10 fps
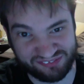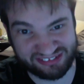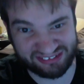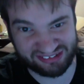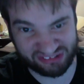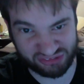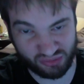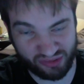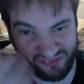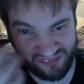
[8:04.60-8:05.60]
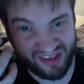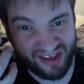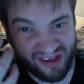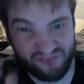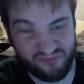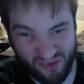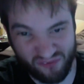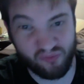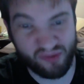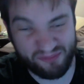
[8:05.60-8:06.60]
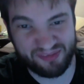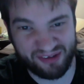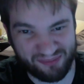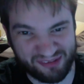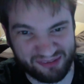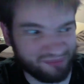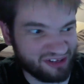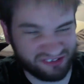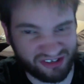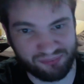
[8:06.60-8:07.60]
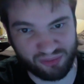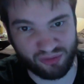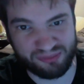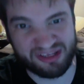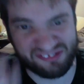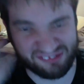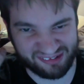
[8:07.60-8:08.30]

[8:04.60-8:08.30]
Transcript: into the story of what becoming Magic Emperor means.